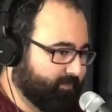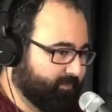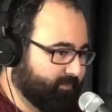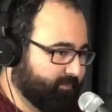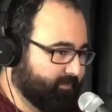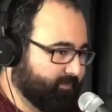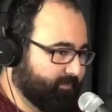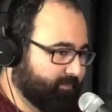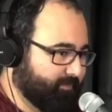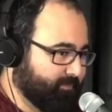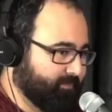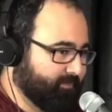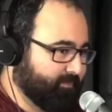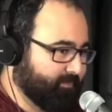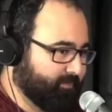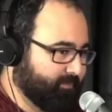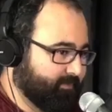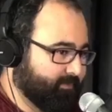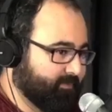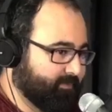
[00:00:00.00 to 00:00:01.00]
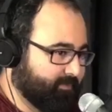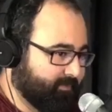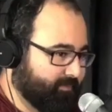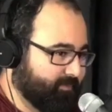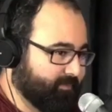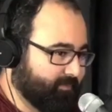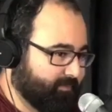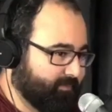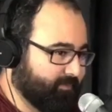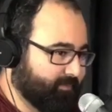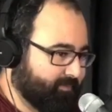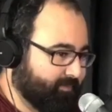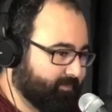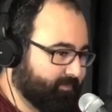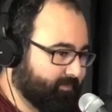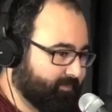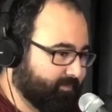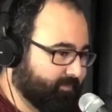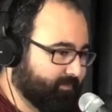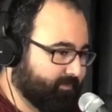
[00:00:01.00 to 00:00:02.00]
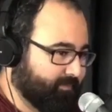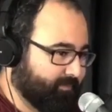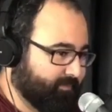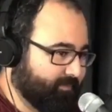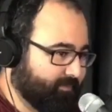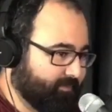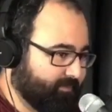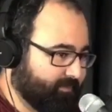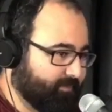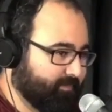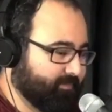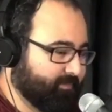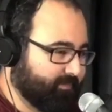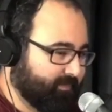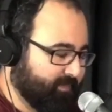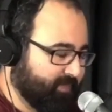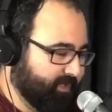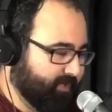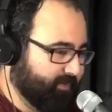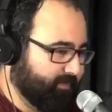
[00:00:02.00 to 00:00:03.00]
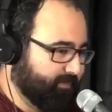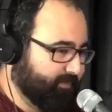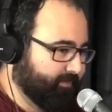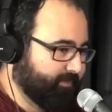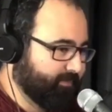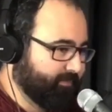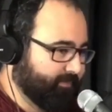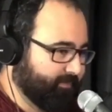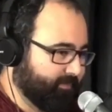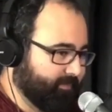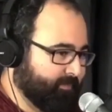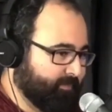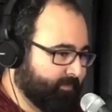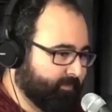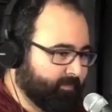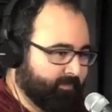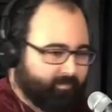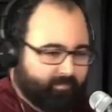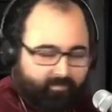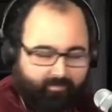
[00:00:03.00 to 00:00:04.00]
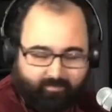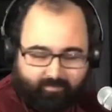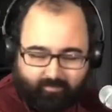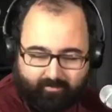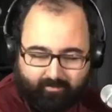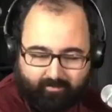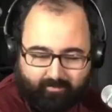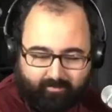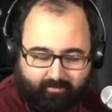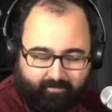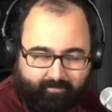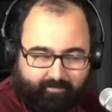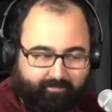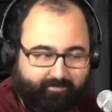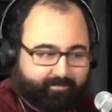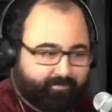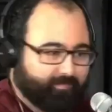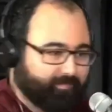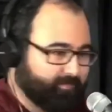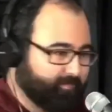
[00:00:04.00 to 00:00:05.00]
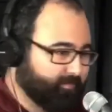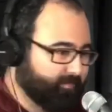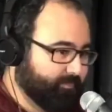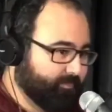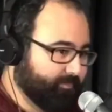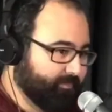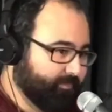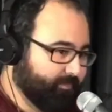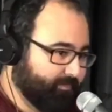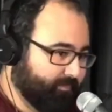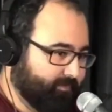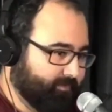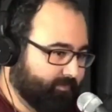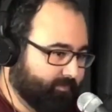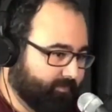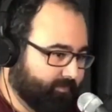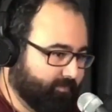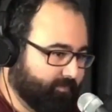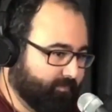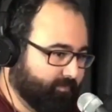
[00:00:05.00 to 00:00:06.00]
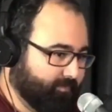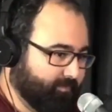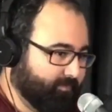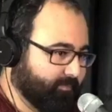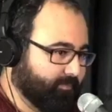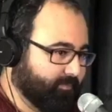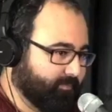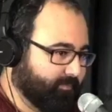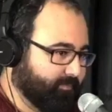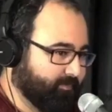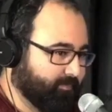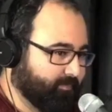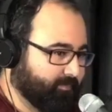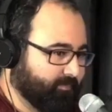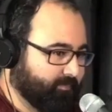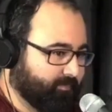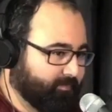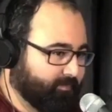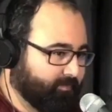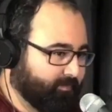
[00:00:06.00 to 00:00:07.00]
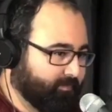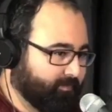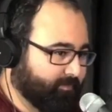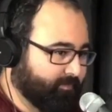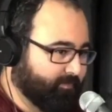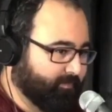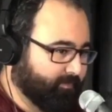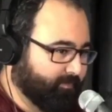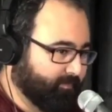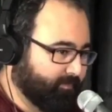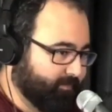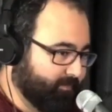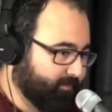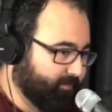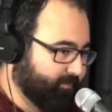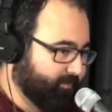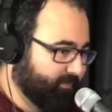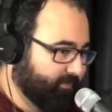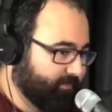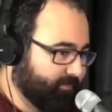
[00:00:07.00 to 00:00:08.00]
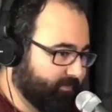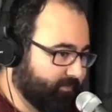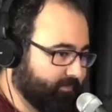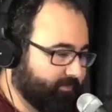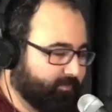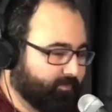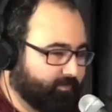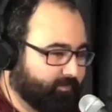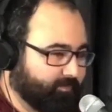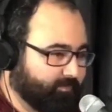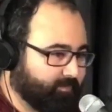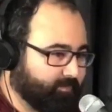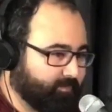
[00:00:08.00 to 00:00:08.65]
got a call, and I recognized the address, and I was like, oh shit, okay, I'm going to go here and see if it's the same place. And it was